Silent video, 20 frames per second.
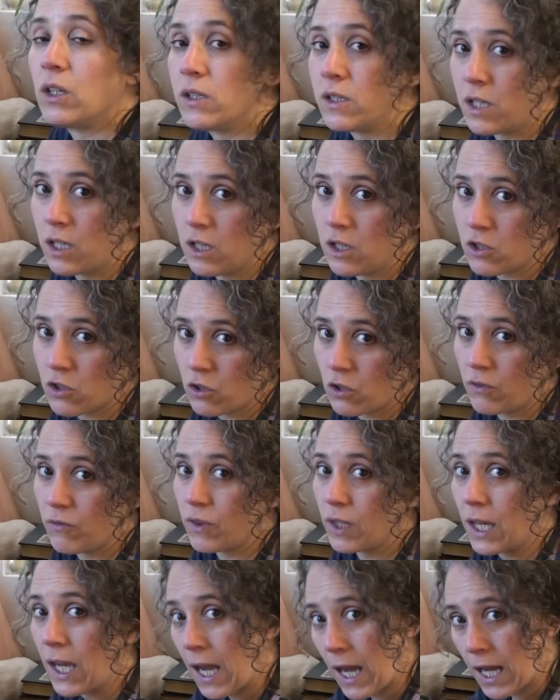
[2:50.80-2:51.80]
the tincture
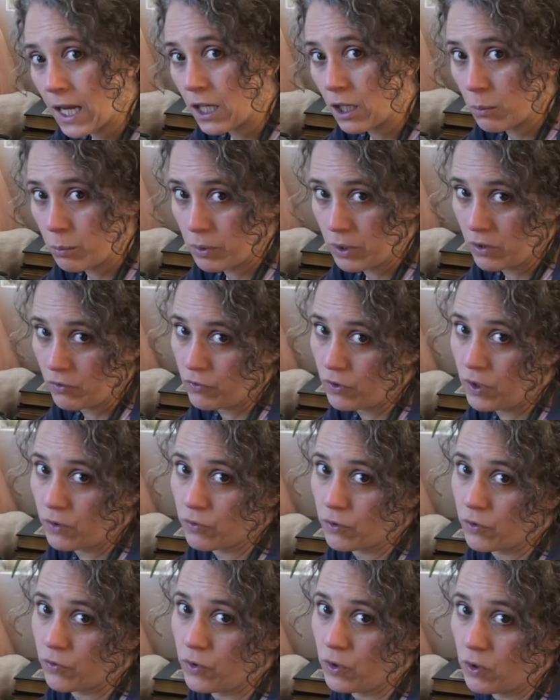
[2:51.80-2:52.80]
of the catnip and the
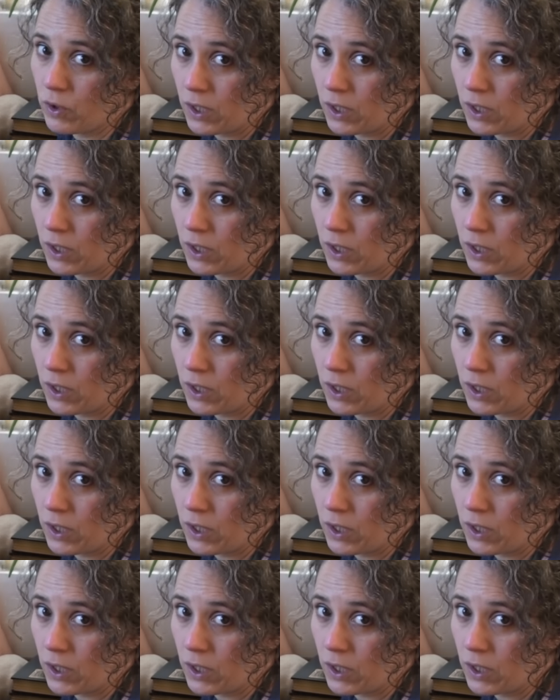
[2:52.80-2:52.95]
feverfew